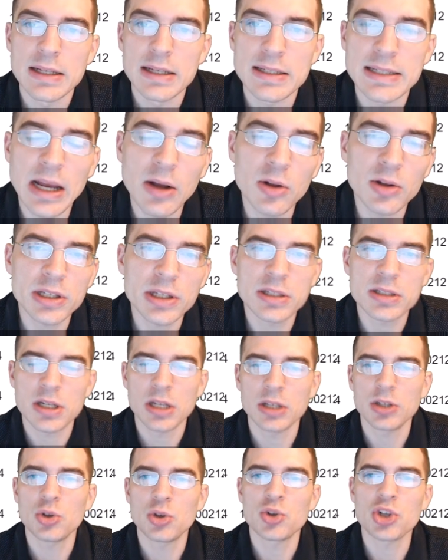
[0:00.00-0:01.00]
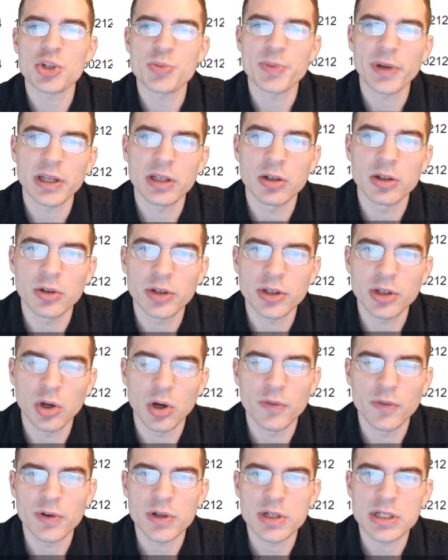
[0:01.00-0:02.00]
So now I'll continue just by going
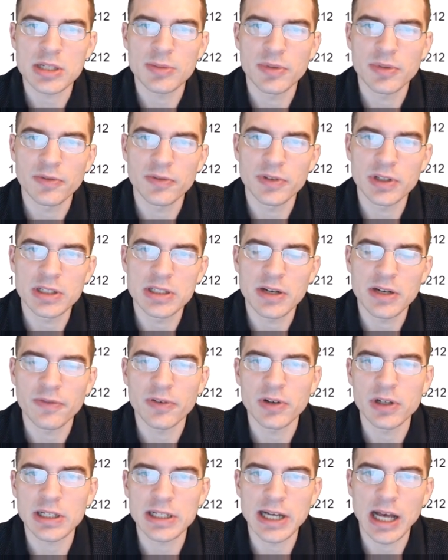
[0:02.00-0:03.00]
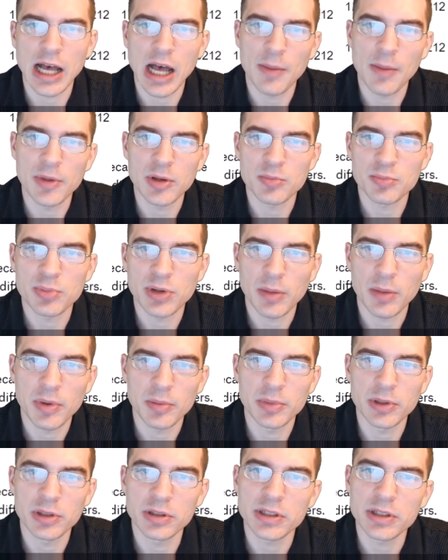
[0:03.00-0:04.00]
over some of the different common
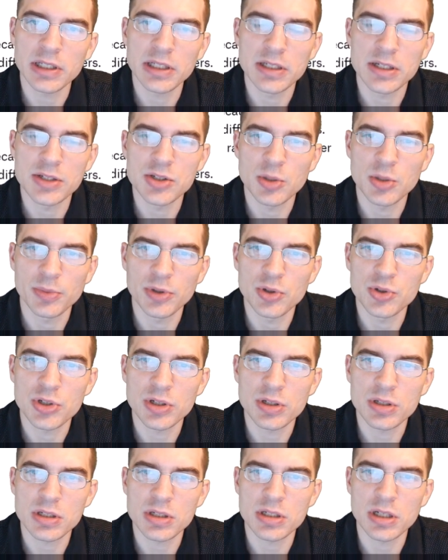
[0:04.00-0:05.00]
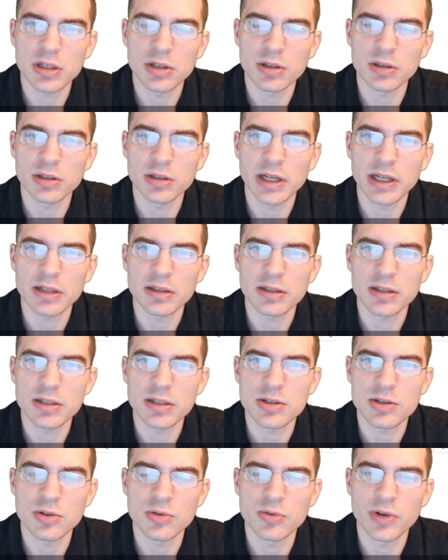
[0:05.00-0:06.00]
probability distributions that you're likely
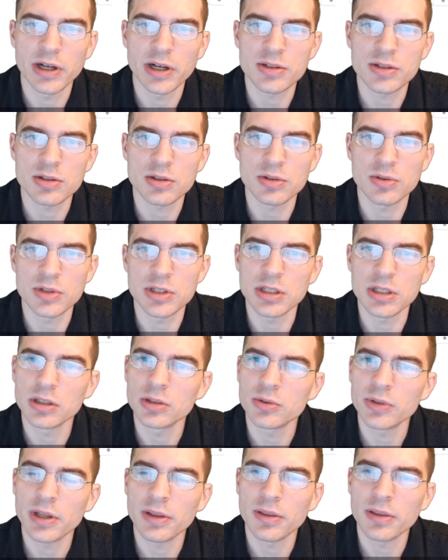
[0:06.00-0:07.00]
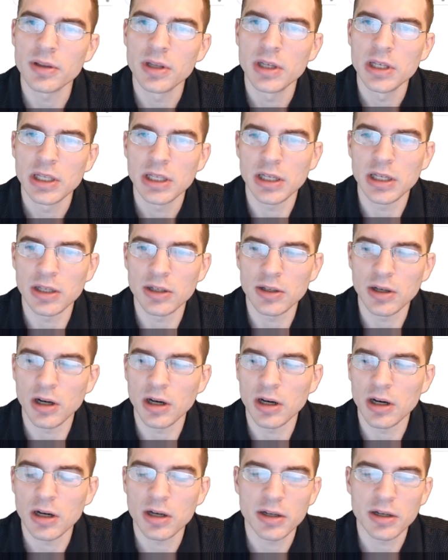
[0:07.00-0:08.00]
to want to deal with in
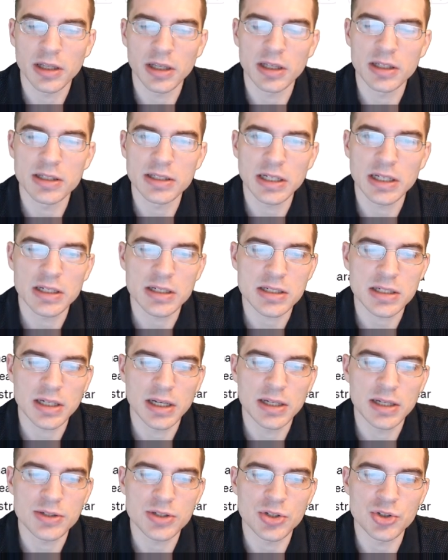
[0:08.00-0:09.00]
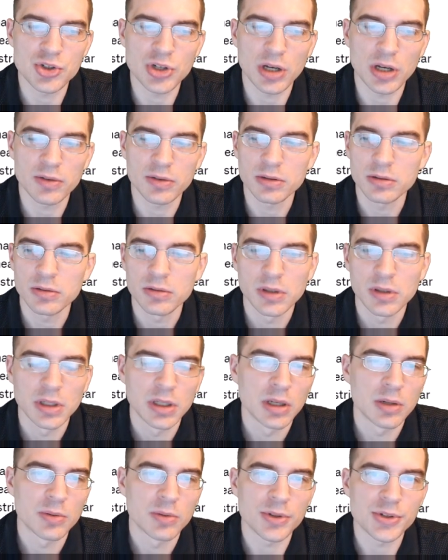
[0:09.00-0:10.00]
R and data science in general.
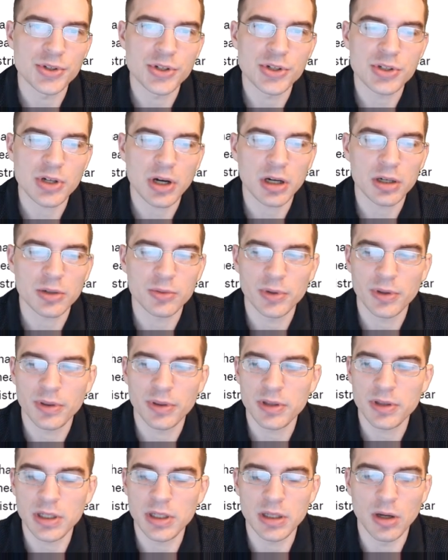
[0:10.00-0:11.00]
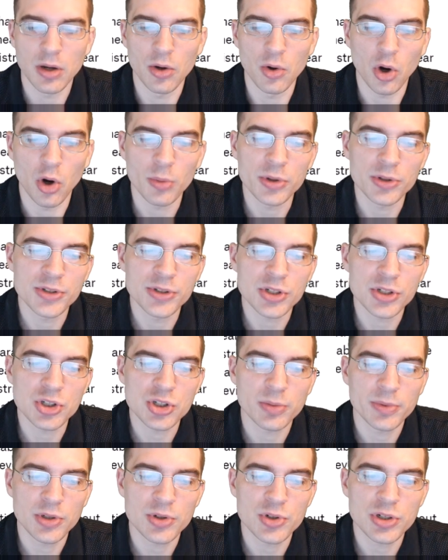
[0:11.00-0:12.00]
We'll start with the normal
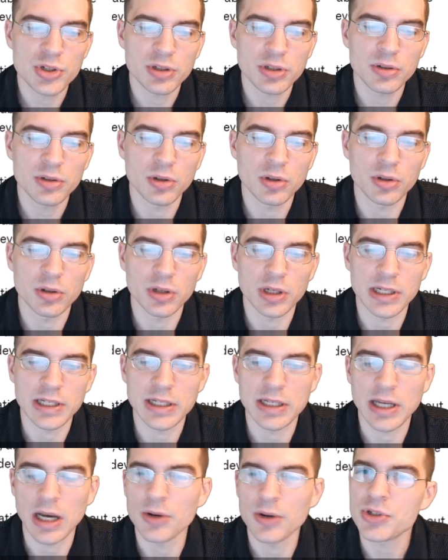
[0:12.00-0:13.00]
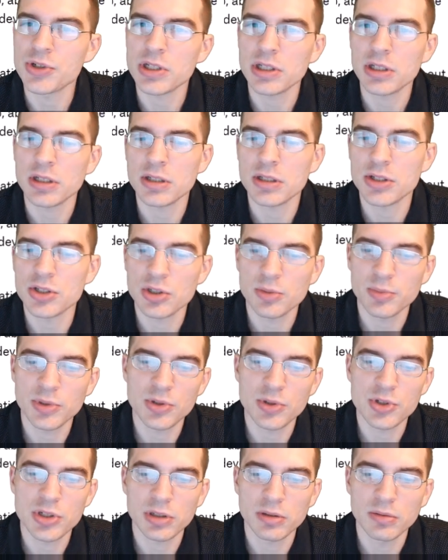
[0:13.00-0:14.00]
distribution, or Gaussian
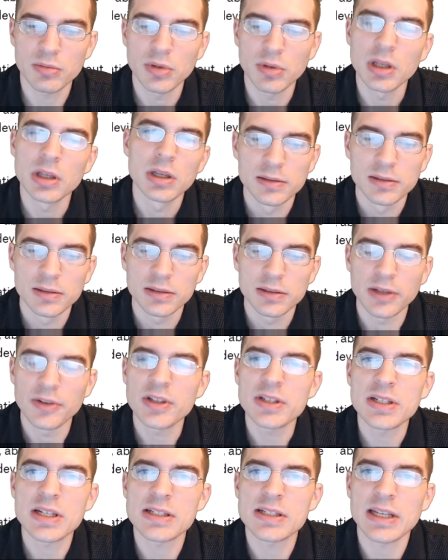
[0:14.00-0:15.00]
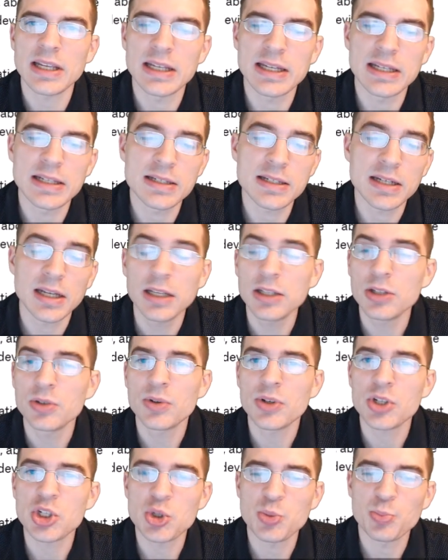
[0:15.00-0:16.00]
distribution. Now, this is a
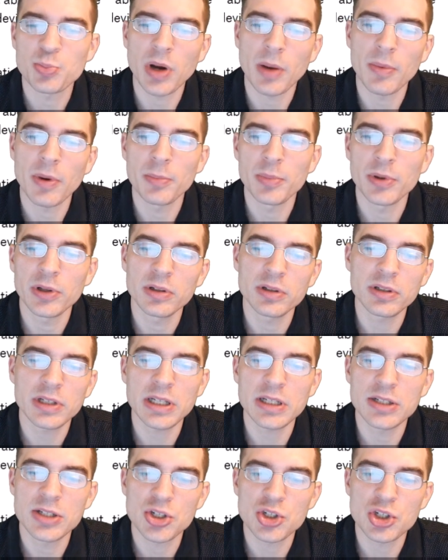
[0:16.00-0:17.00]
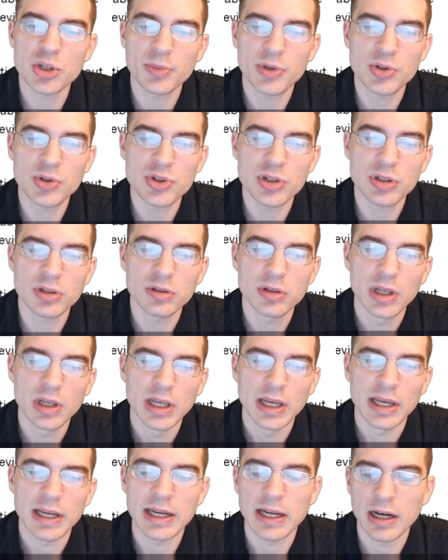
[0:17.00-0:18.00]
continuous probability distribution
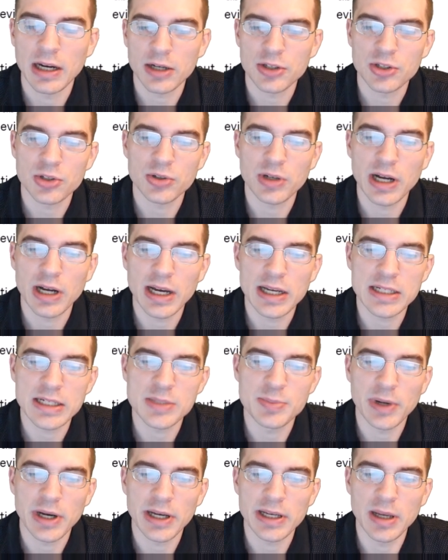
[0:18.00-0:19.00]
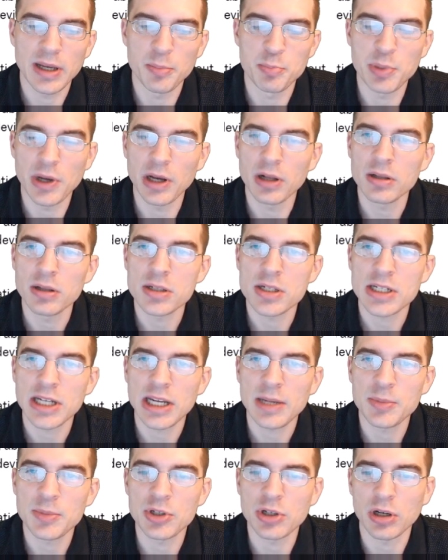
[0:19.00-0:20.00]
characterized by a
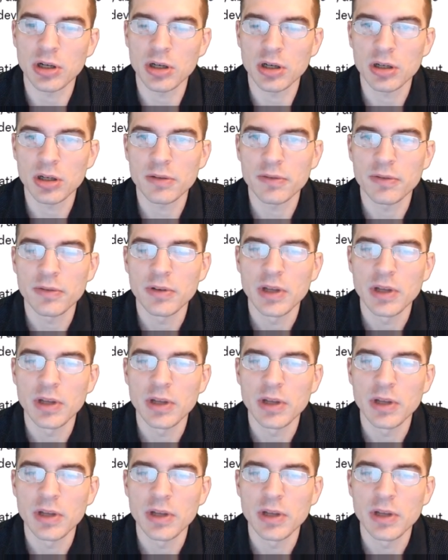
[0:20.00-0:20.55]
bell-shaped curve.